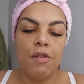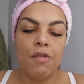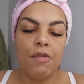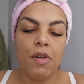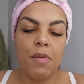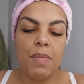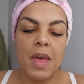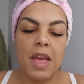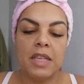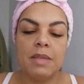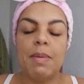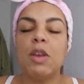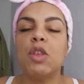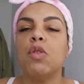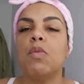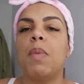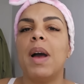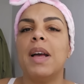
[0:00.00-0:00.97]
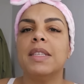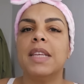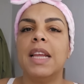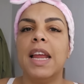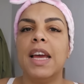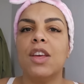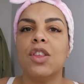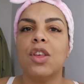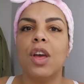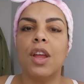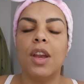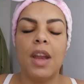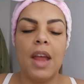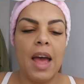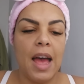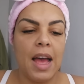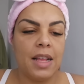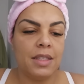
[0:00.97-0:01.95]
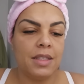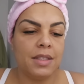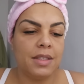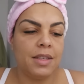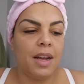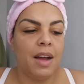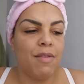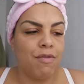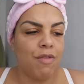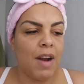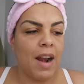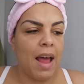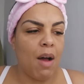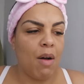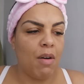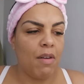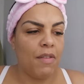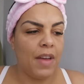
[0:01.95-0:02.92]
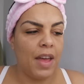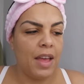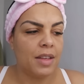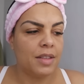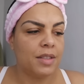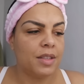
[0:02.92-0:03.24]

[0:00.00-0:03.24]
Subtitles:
from their special buy selection and I've run out of it.